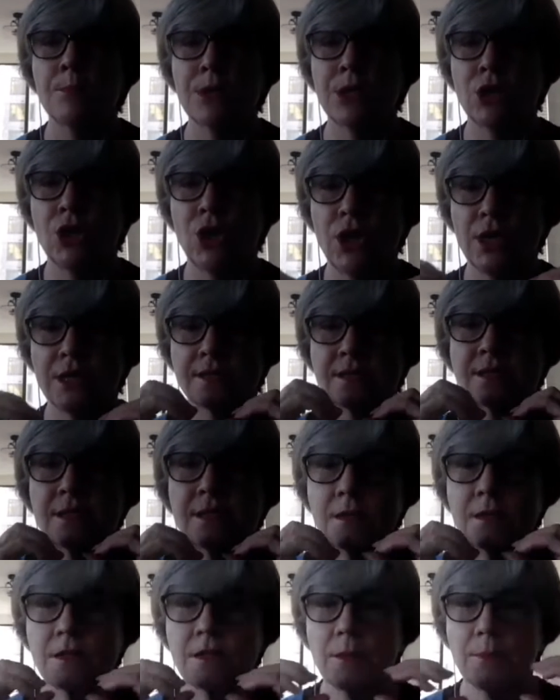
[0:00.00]

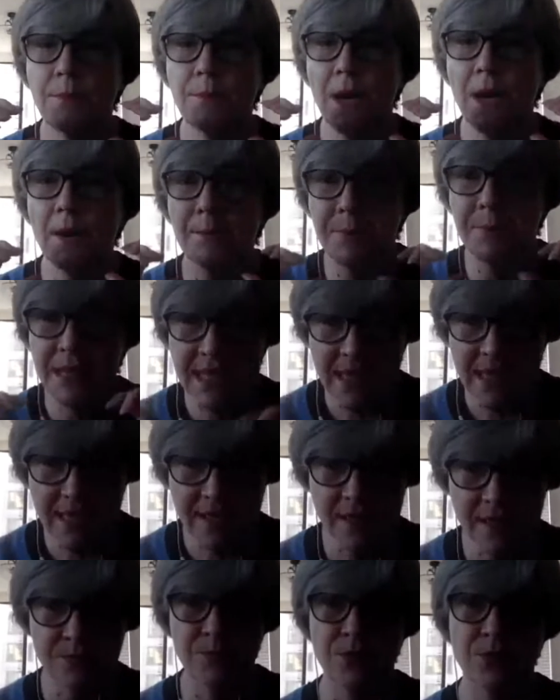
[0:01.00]
because a
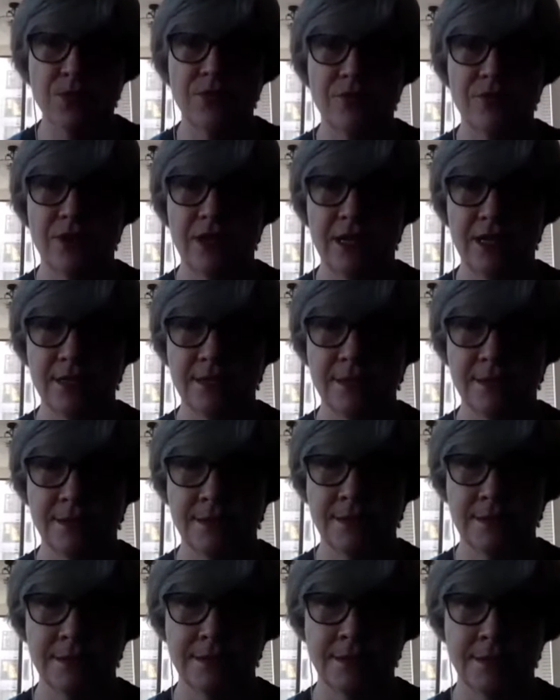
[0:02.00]
peace
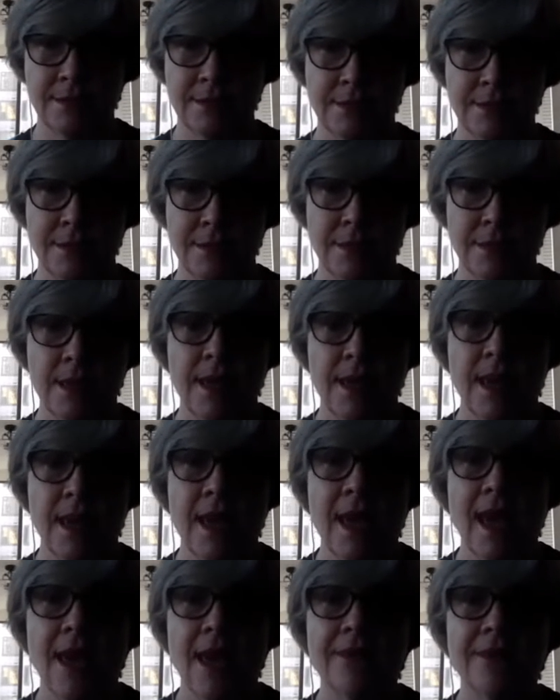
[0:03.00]
pervades.
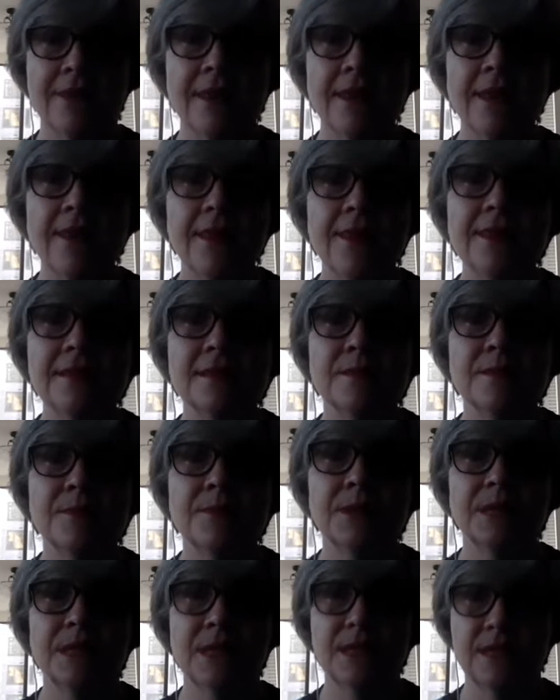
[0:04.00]
And then this
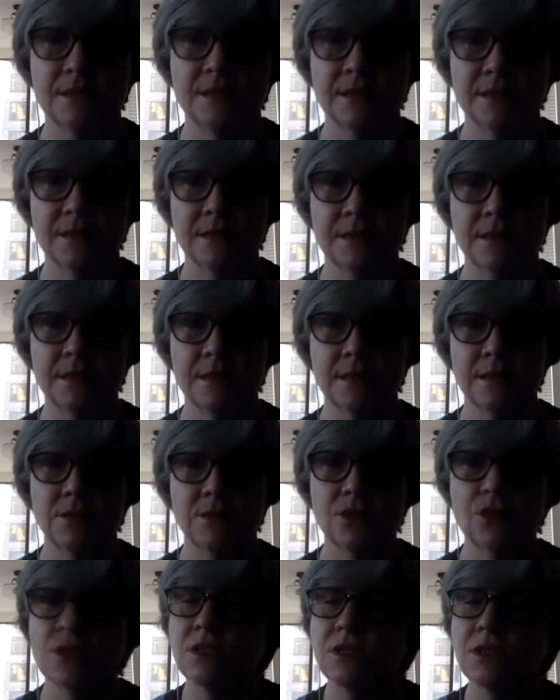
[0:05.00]
peace
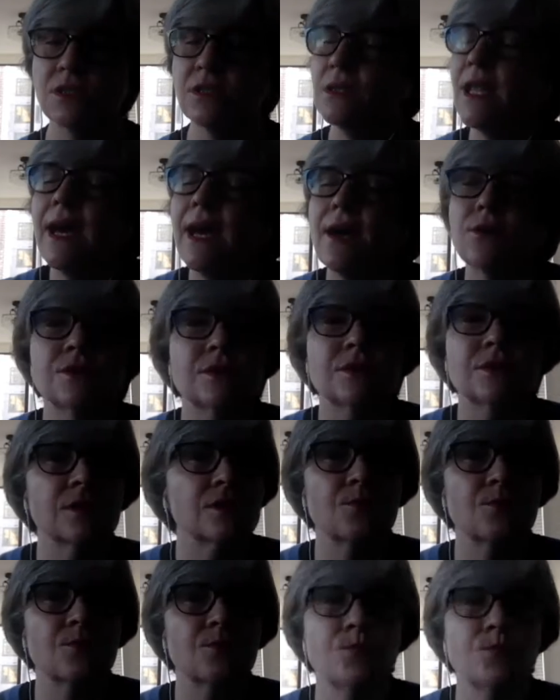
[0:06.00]
just allows
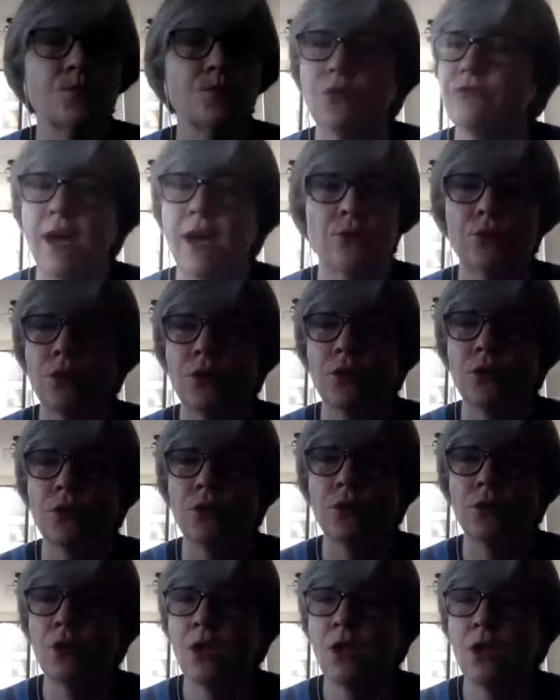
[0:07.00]
this profound
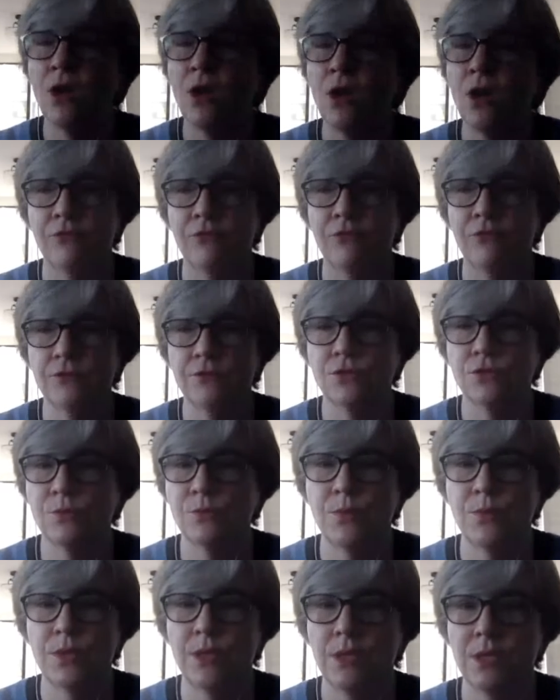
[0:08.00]
love to
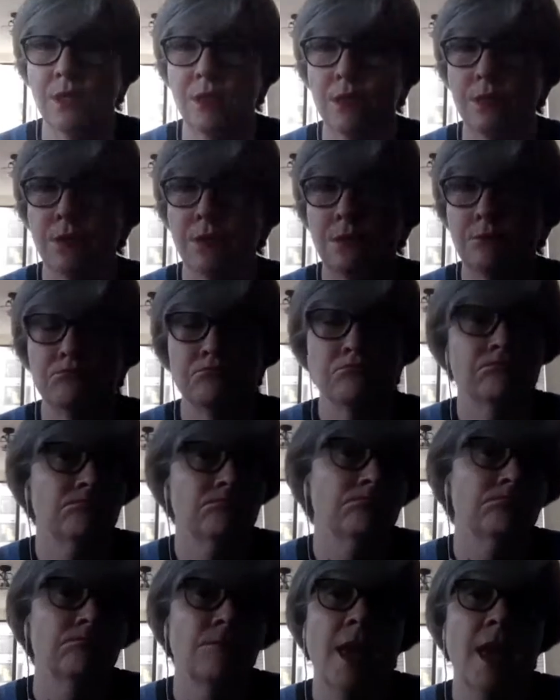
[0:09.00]
be
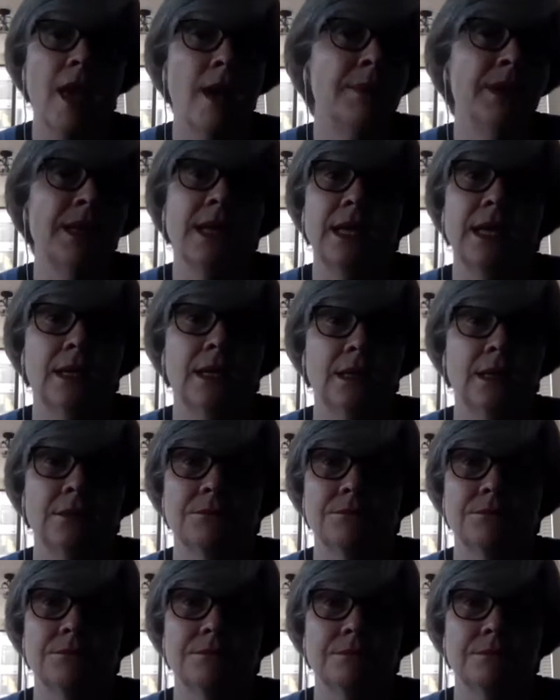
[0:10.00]
emanating.